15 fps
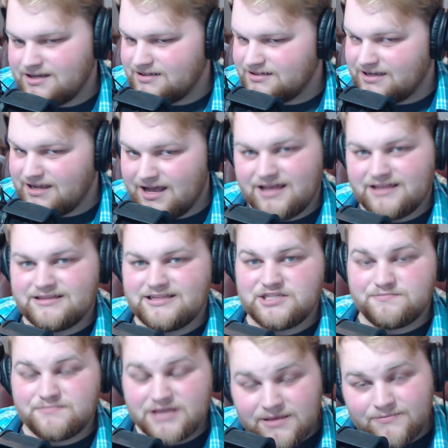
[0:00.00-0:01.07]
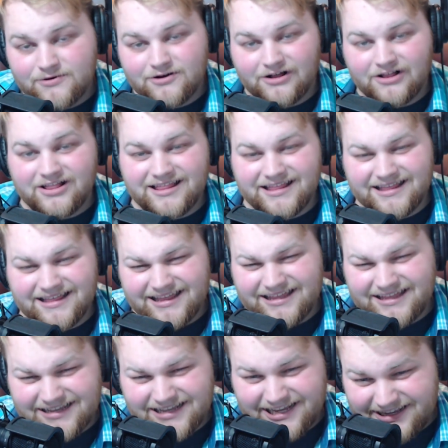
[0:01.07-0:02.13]
God, these people.
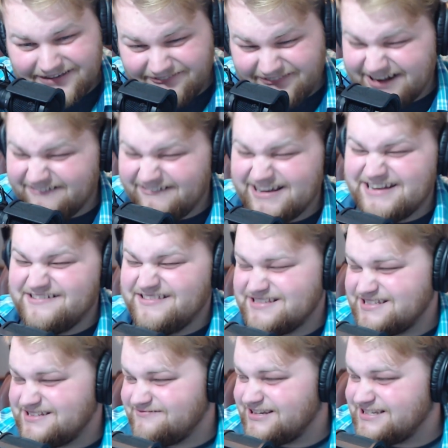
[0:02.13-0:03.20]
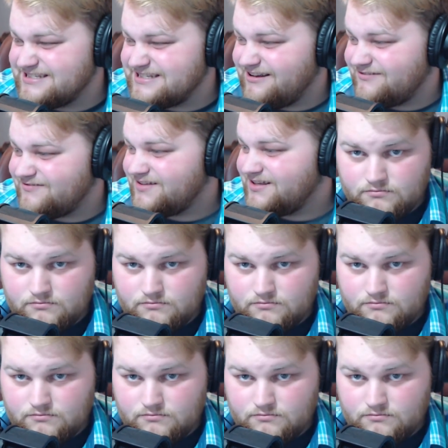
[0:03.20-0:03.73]
Why do I do this to myself?